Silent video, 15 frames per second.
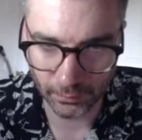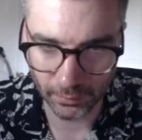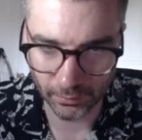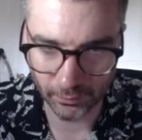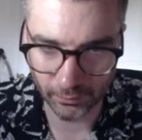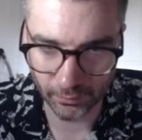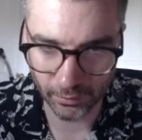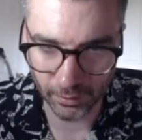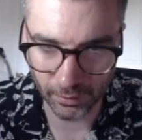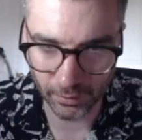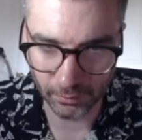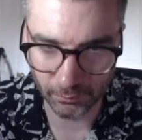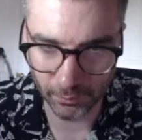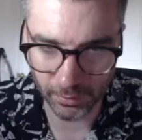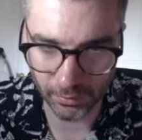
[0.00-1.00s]
So again,
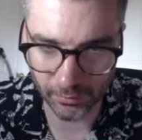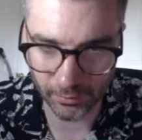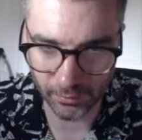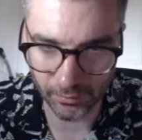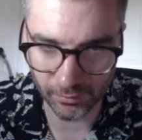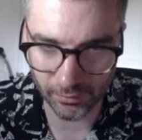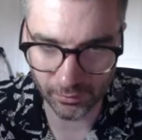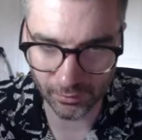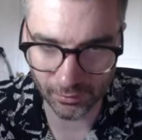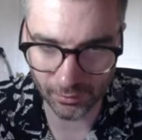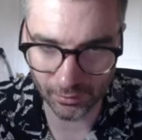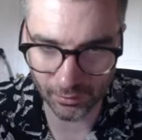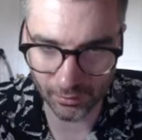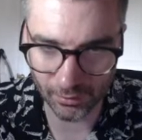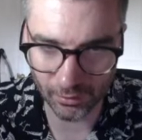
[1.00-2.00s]
because it's
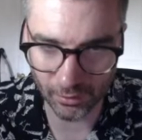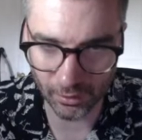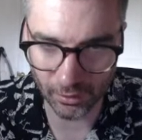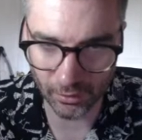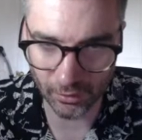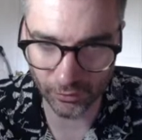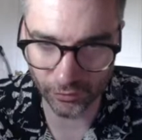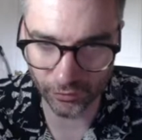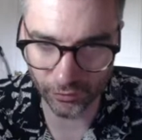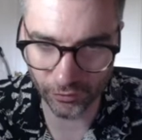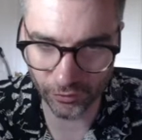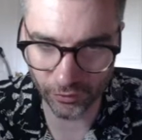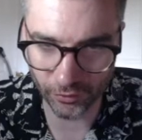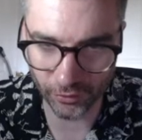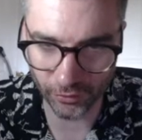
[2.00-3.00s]
the
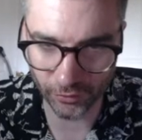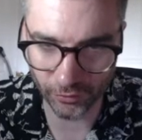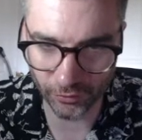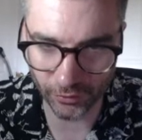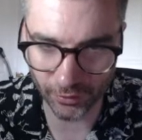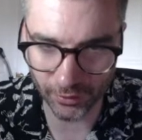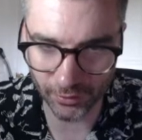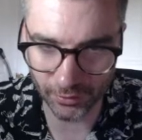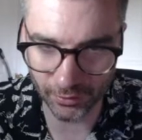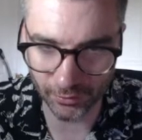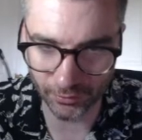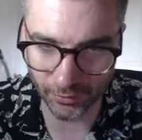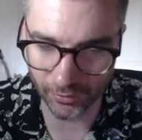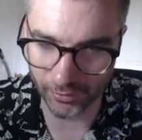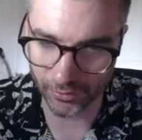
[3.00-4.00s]
photography, the
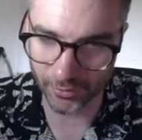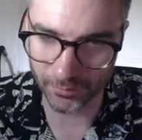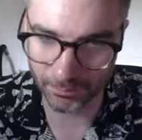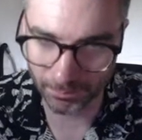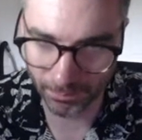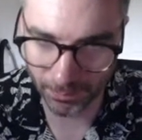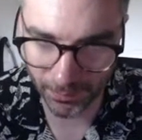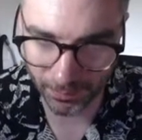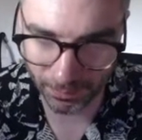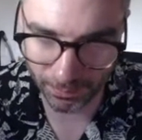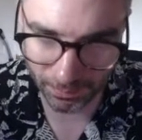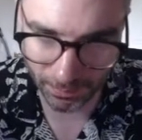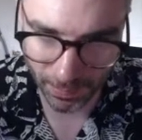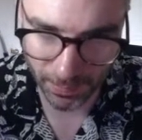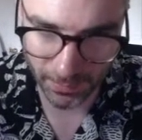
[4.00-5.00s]
photo,
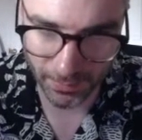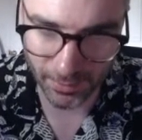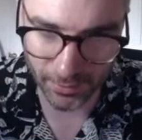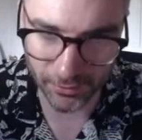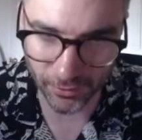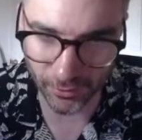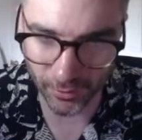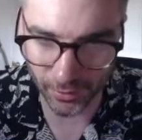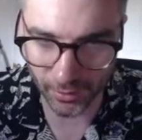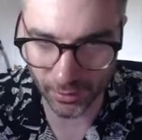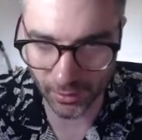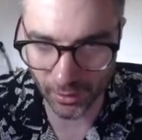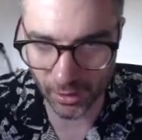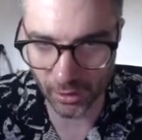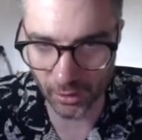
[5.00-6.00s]
is doing
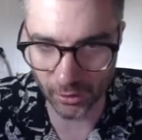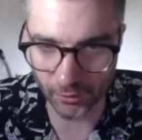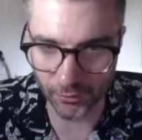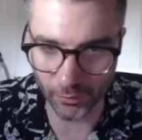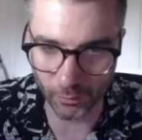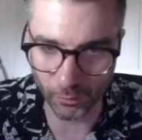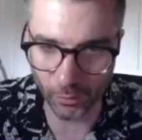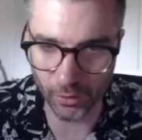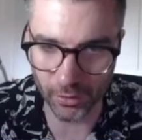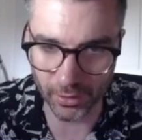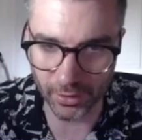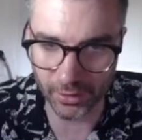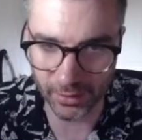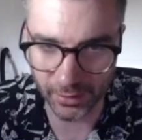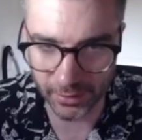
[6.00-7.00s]
a lot of the work
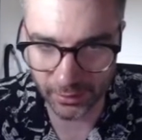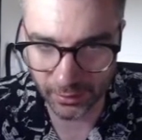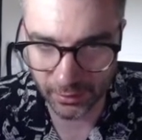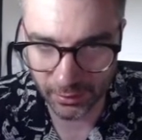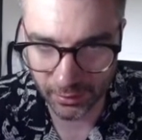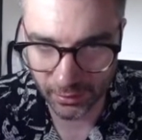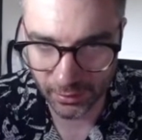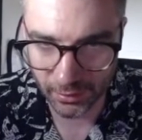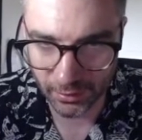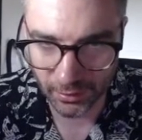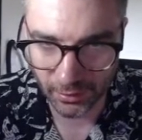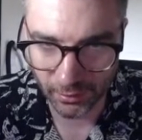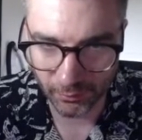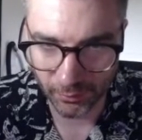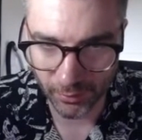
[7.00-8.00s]
here,
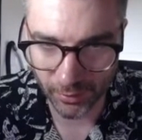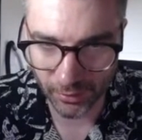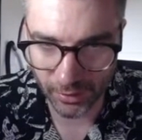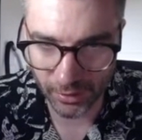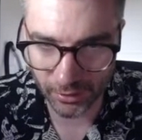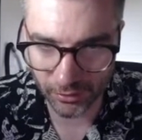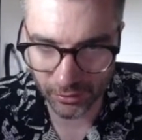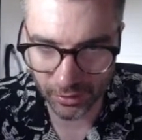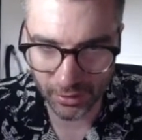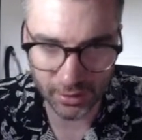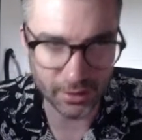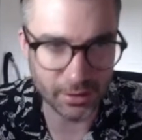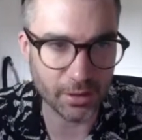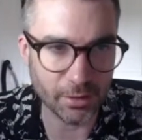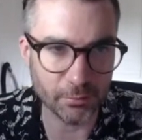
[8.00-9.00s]
we don't actually need
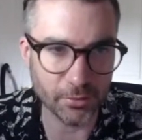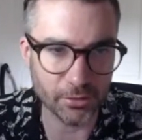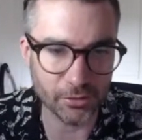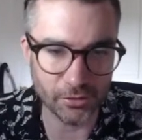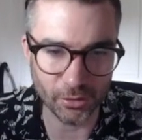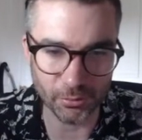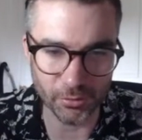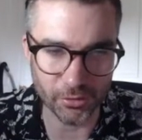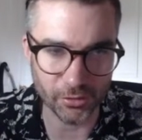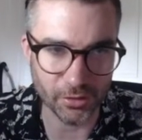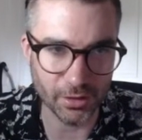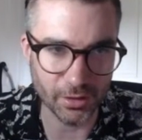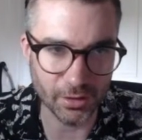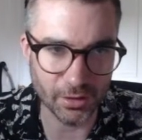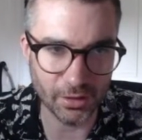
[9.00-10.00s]
that much geometry.
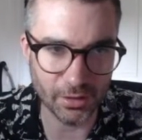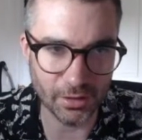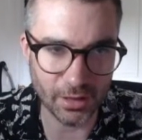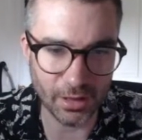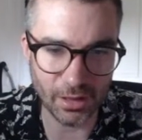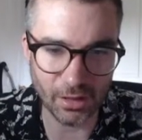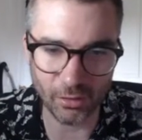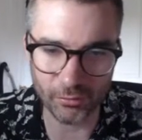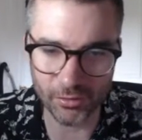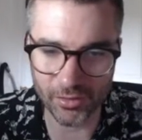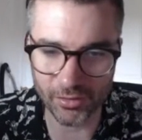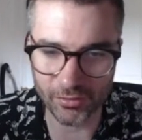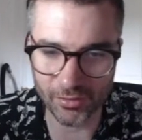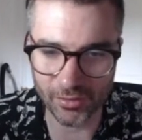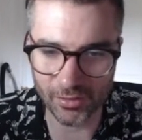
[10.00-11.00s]
Obviously, if
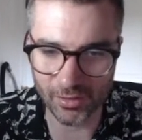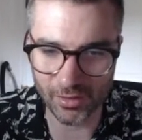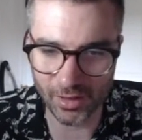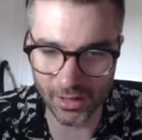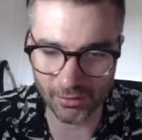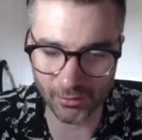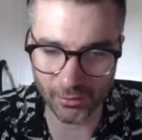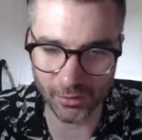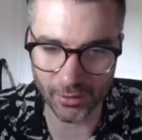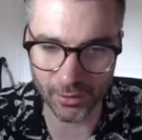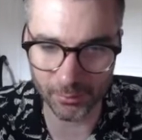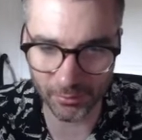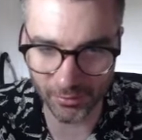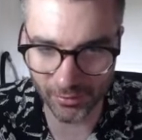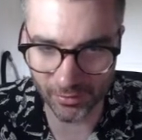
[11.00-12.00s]
this is a hero item,
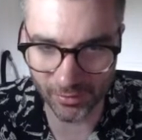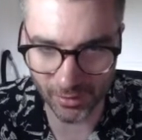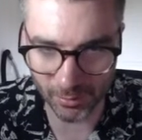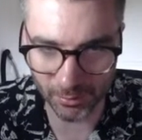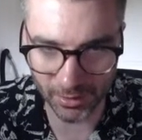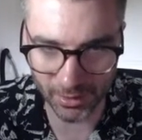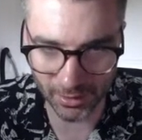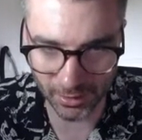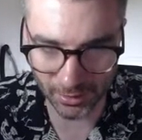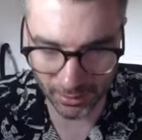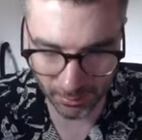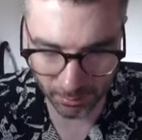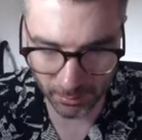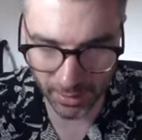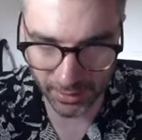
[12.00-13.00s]
if this is going to be the
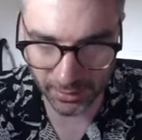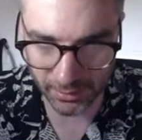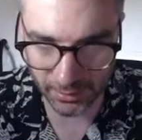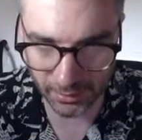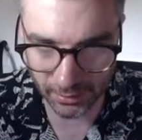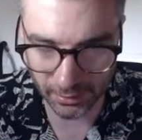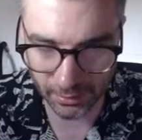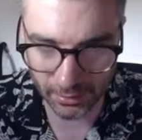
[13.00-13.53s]
main